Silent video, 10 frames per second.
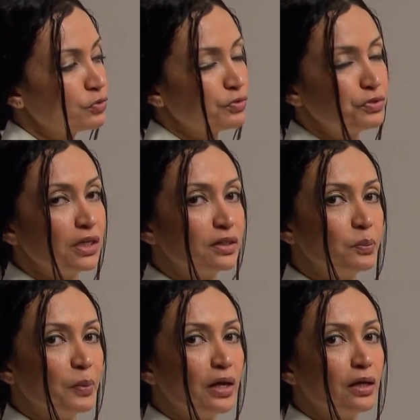To save
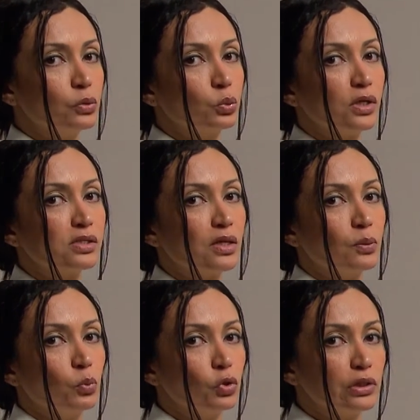the baby,
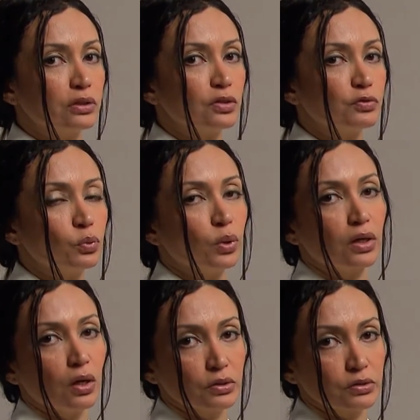the mother is
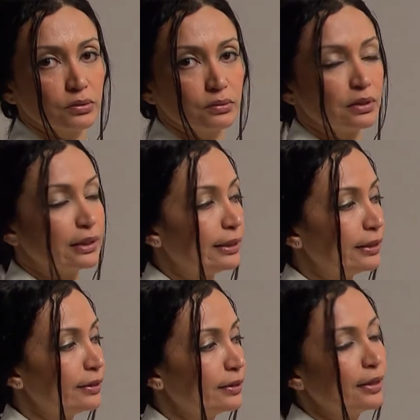given a drug that
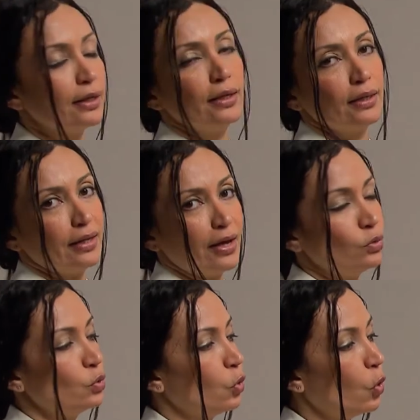can prevent
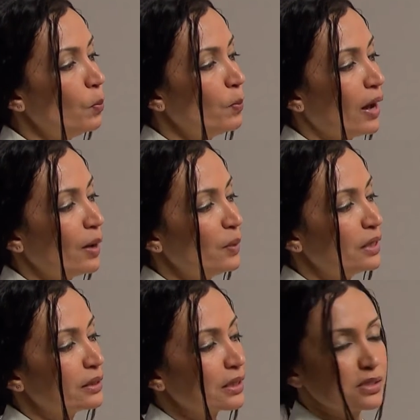rhesus-negative
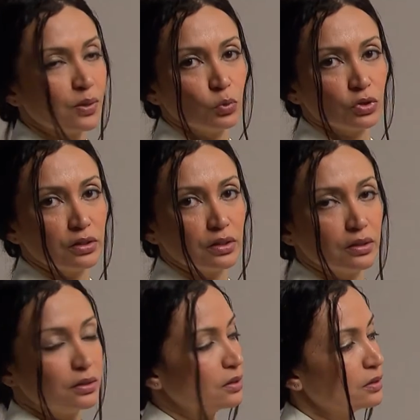mother's
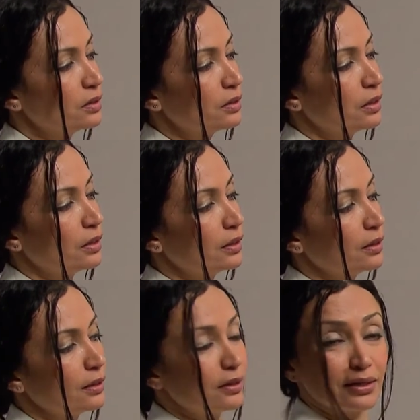antibodies from being
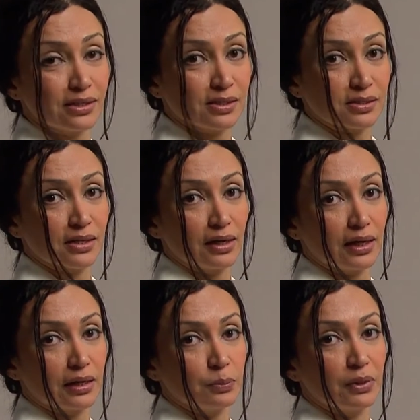able to
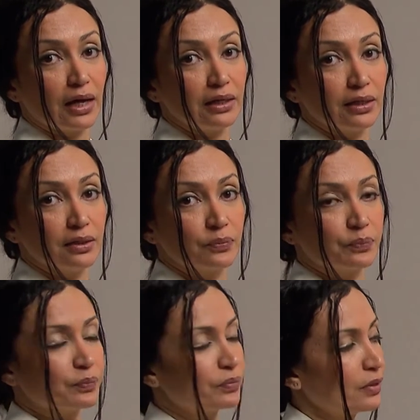react against
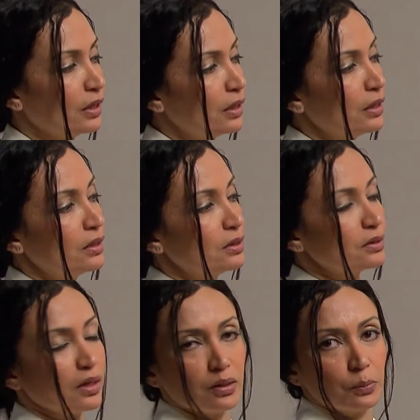rhesus-positive
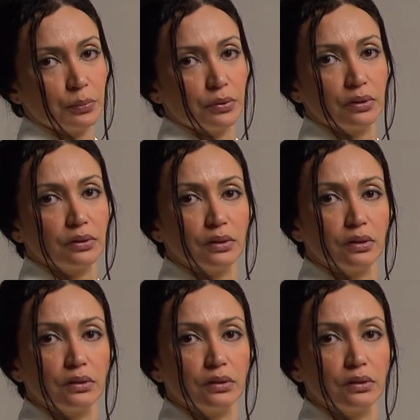fetal blood.